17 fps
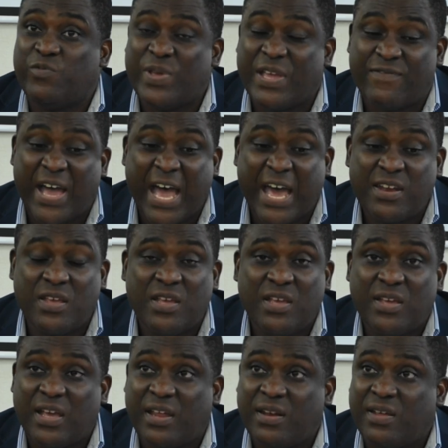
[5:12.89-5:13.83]
We have had,
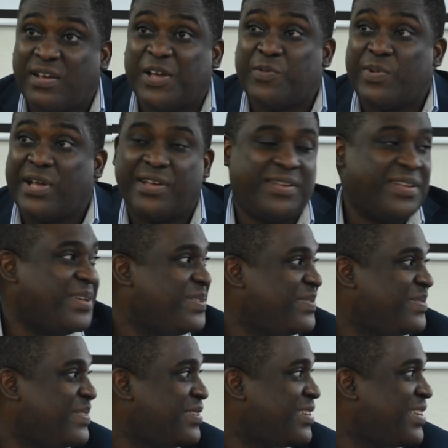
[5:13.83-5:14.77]
and
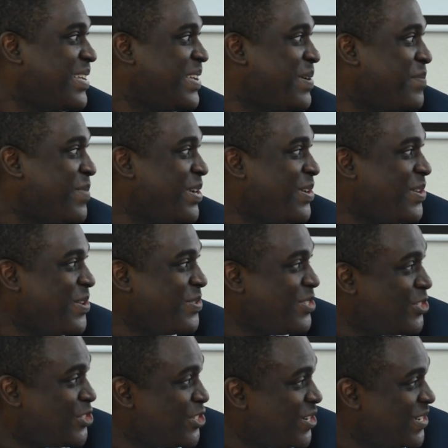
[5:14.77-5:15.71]
I'd love
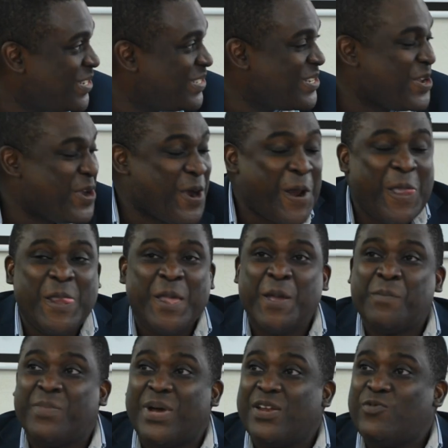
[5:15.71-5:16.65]
to share this in here,
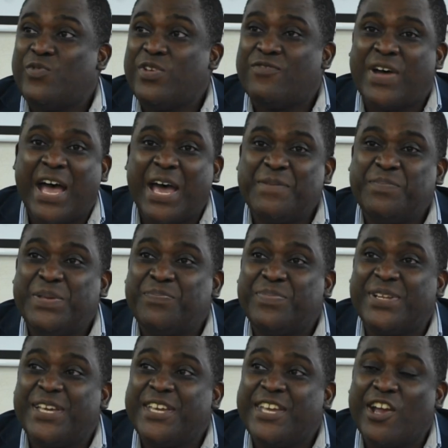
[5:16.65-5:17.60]
but we've had
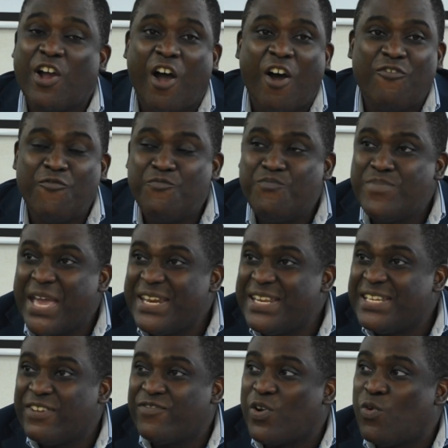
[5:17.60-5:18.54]
people in here of many
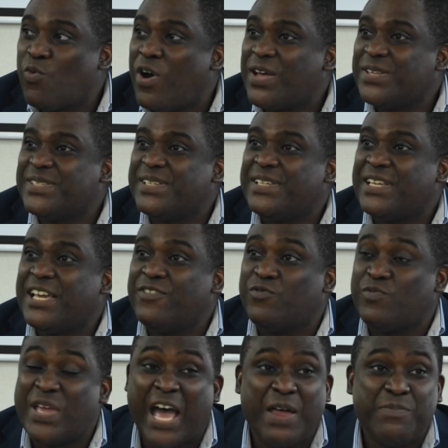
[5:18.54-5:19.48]
different walks in life.
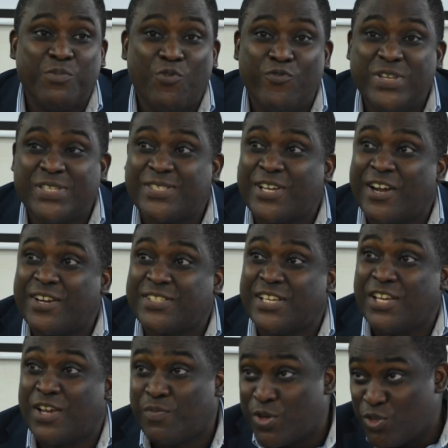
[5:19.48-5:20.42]
We had movie stars in
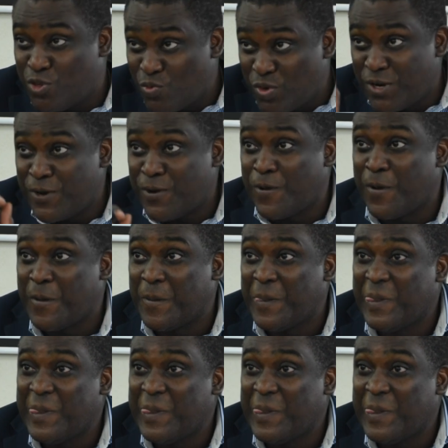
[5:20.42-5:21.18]
here, but you wouldn't know.